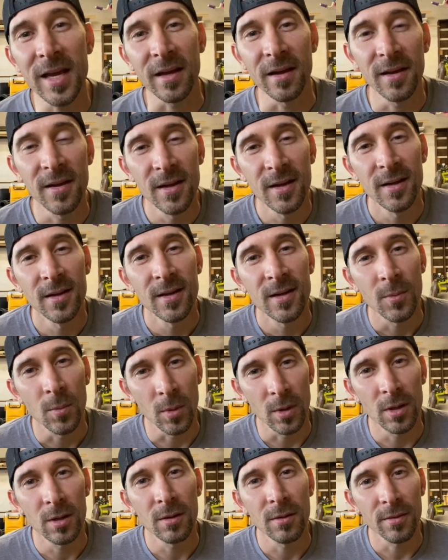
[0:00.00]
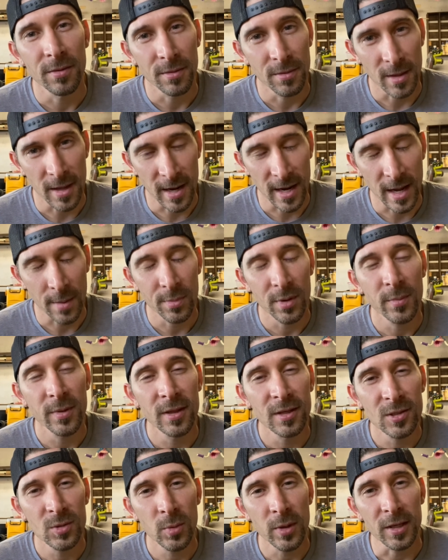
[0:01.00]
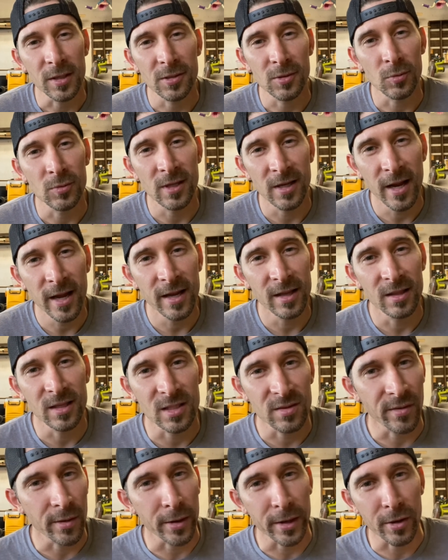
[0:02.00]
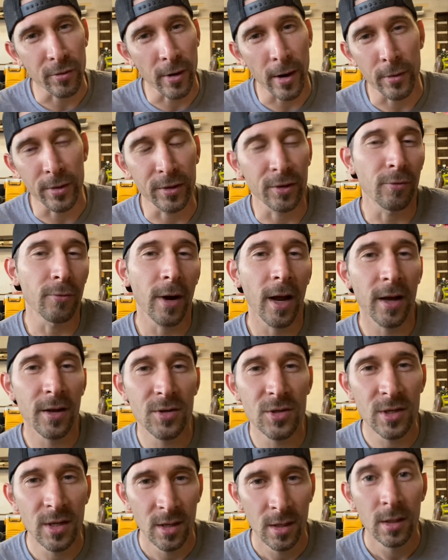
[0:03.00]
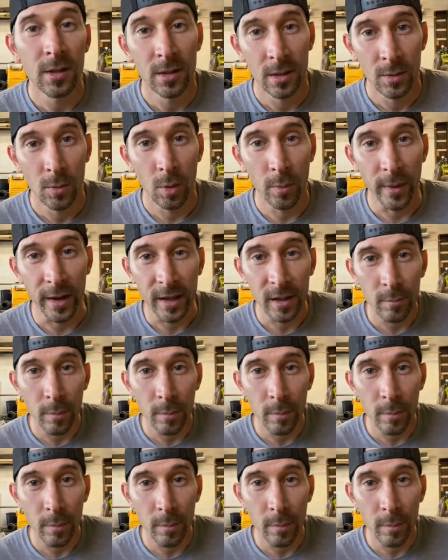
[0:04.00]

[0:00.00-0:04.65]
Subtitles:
Well, that happened to me this week. So today in this very crowded garage, we're making